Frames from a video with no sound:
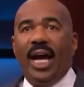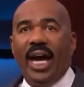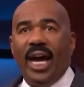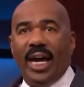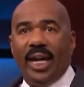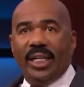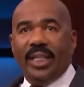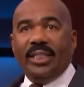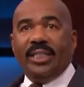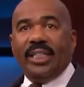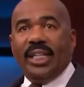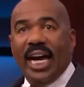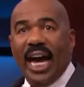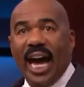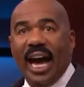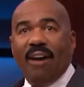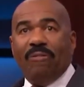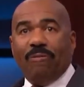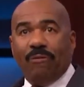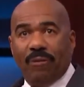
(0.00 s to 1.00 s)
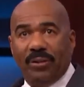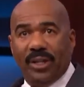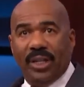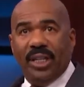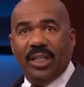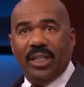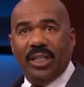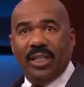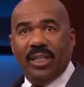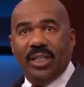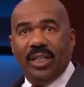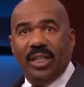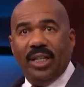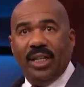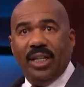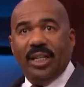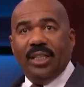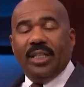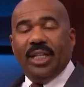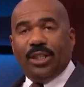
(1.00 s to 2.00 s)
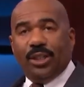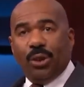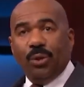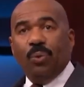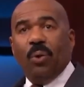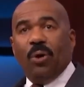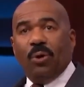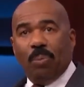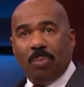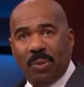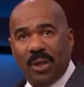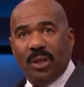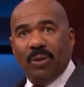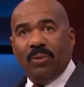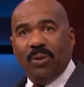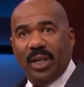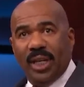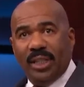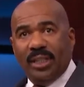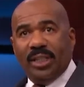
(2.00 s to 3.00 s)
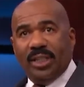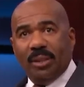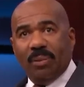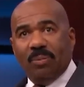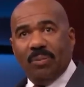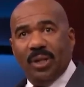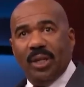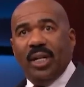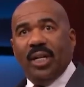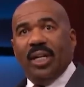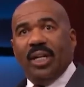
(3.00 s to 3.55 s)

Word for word: Had this guy friend that you want to be in a relationship with.